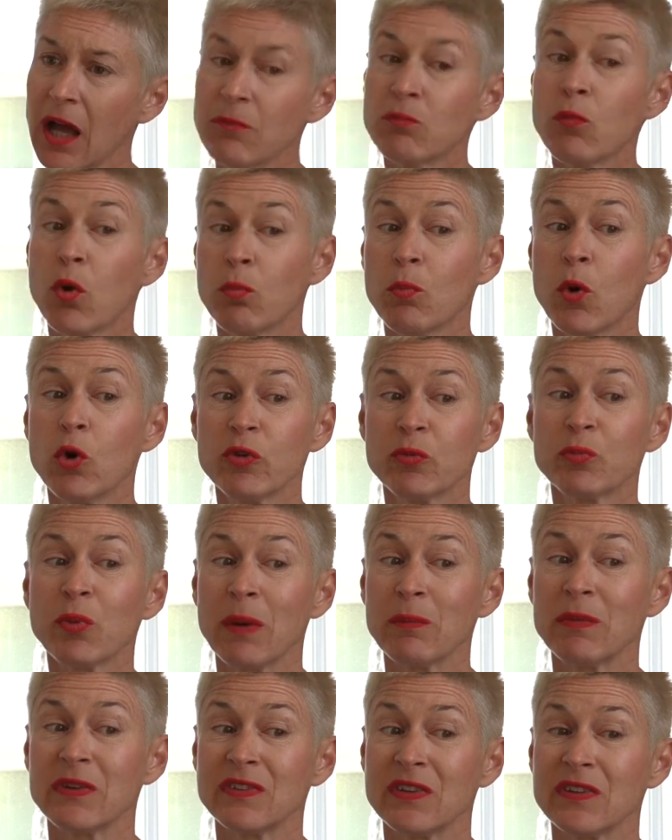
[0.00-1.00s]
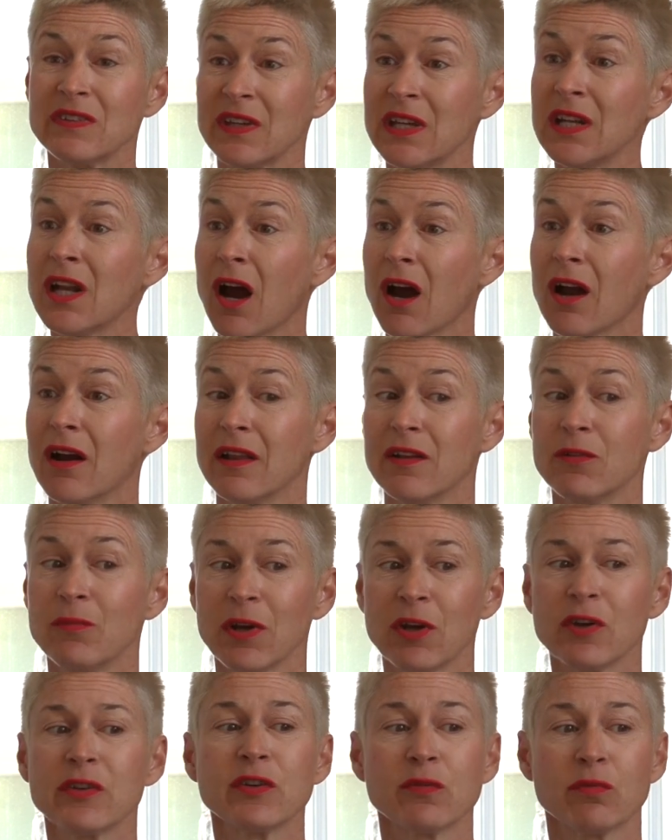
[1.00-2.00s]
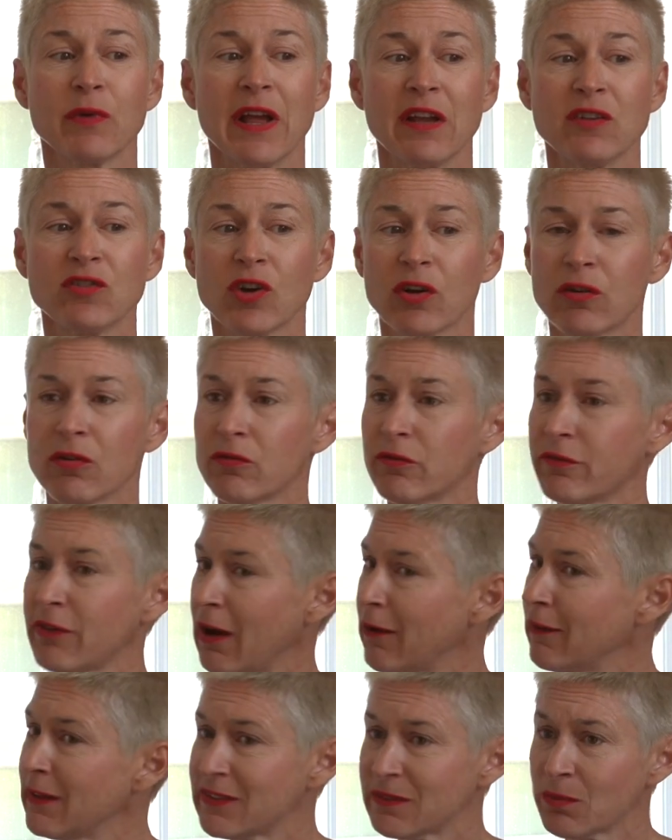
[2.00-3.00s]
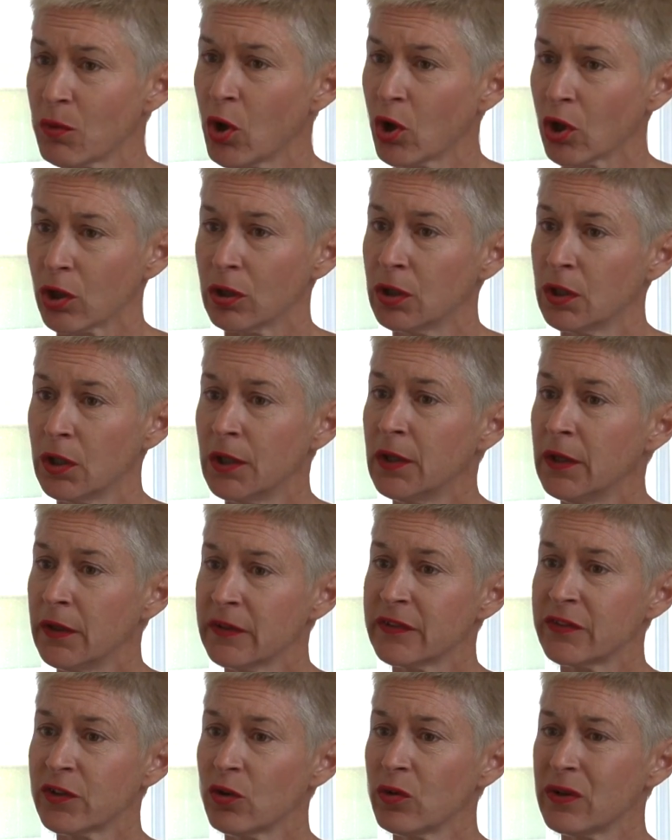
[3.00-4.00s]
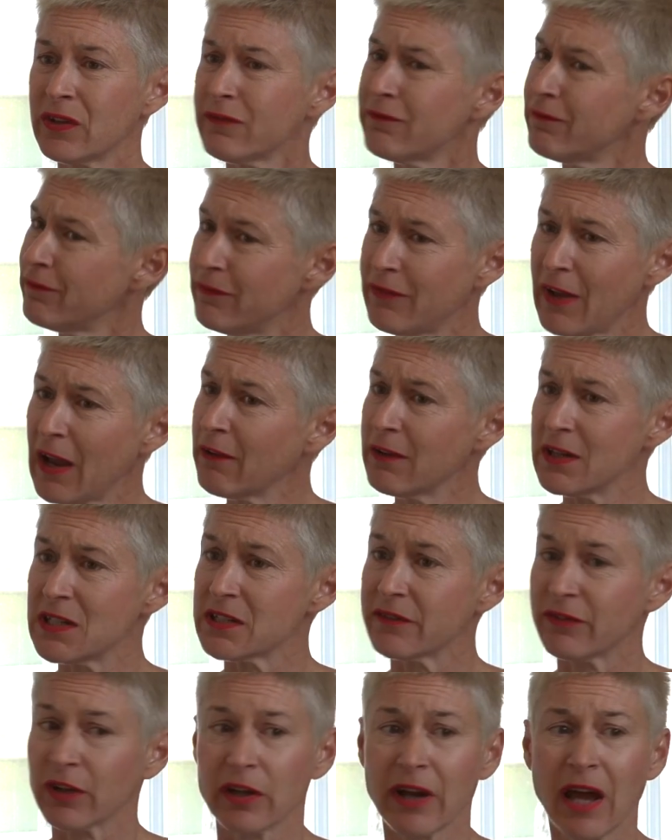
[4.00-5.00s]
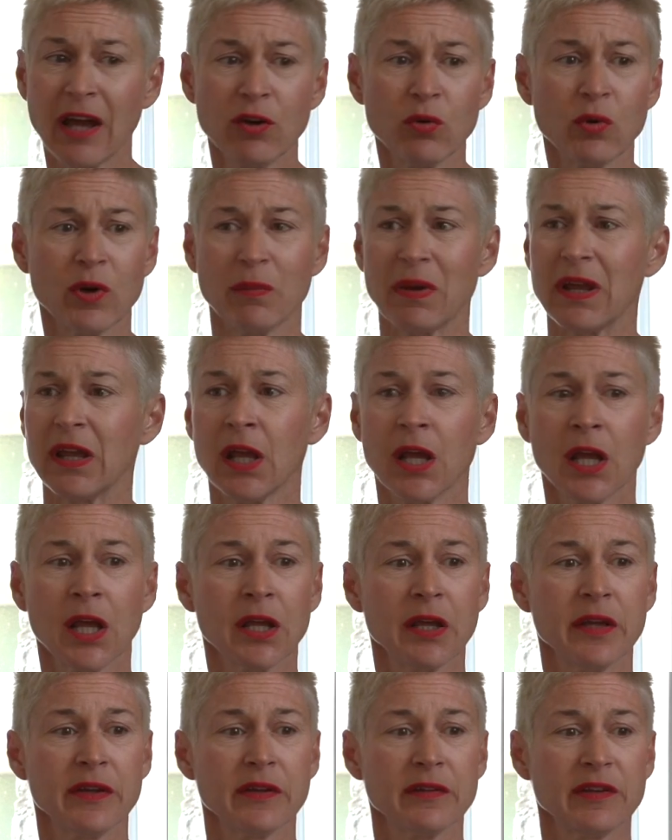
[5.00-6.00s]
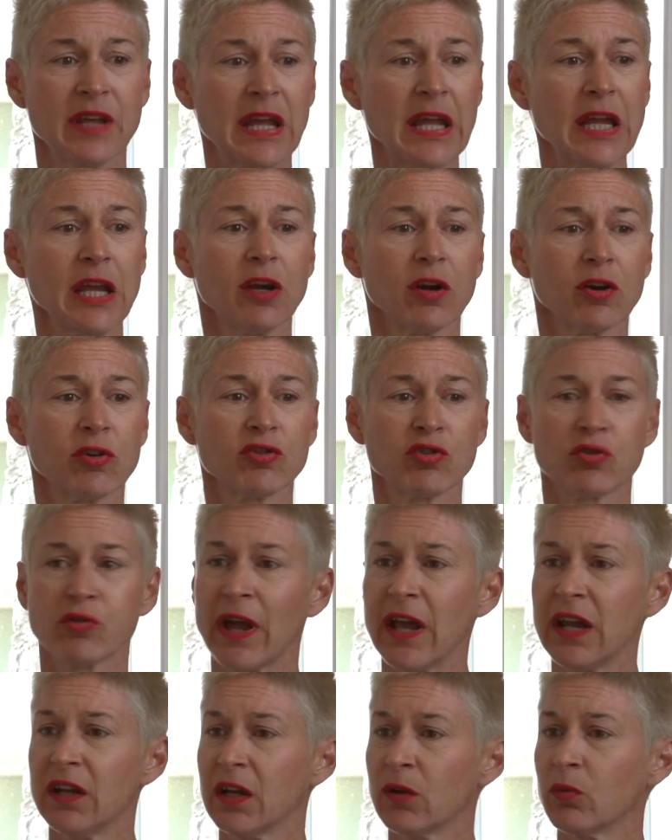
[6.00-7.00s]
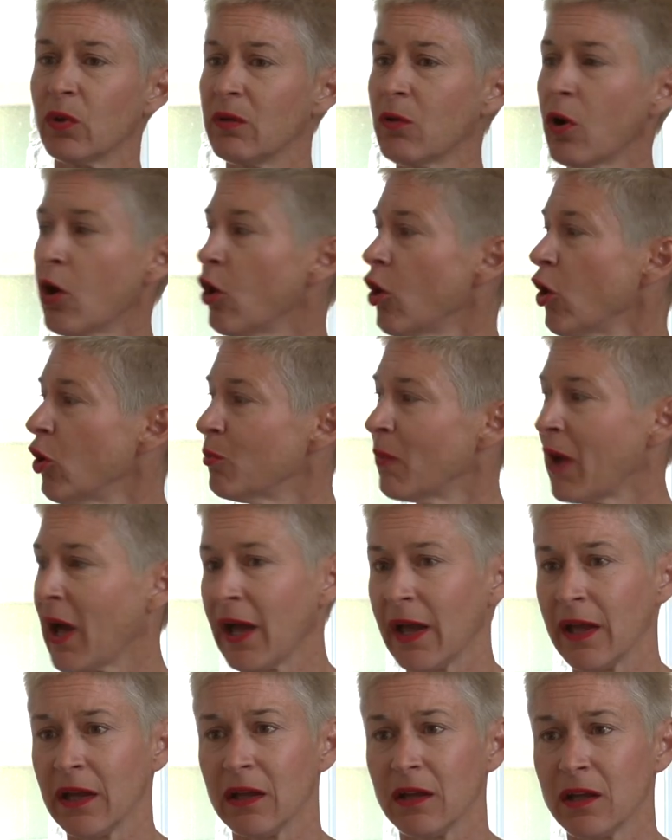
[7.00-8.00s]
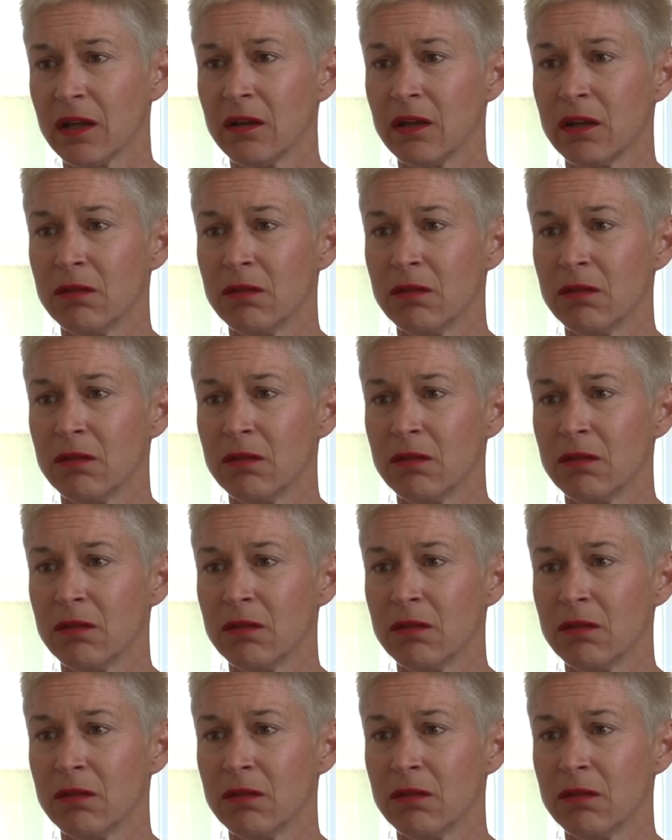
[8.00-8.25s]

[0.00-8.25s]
and most premises in Ireland, because of rent, are very small. So it's very difficult. I don't want to be here trading when all my